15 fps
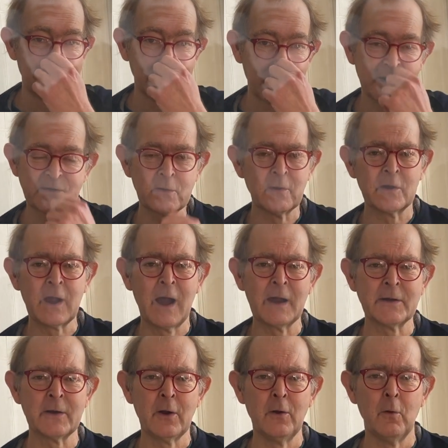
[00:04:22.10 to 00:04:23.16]
I don't got
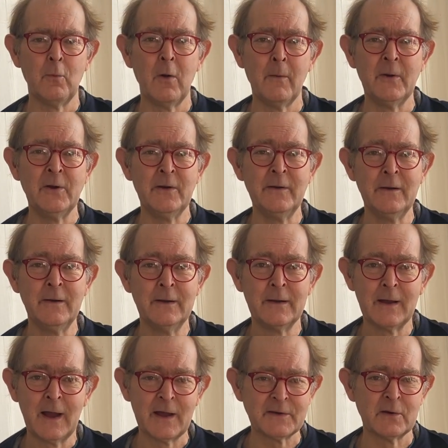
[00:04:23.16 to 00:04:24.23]
no woman,
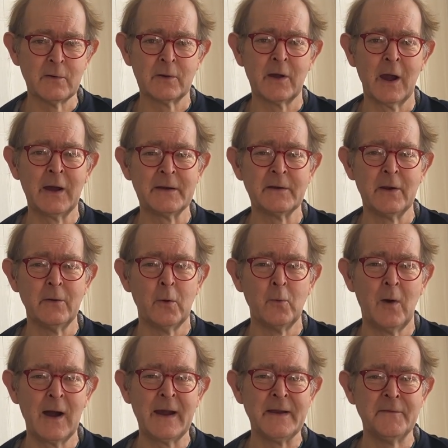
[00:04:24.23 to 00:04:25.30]
I don't got no
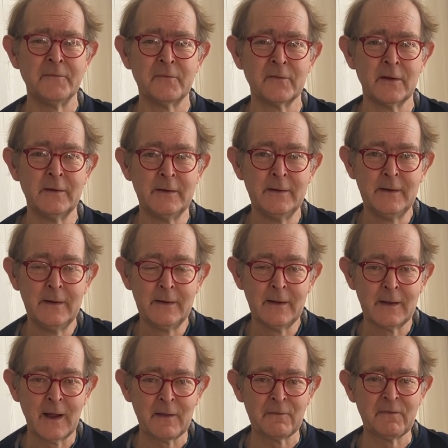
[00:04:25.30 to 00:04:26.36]
wife,
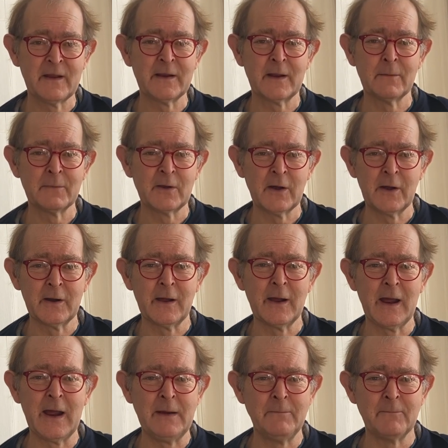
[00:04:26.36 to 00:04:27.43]
I think I'm gonna
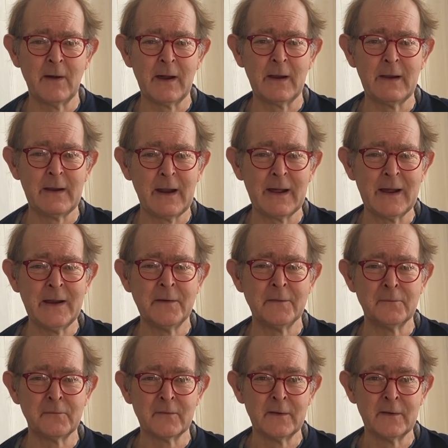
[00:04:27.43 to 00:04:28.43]
end my life.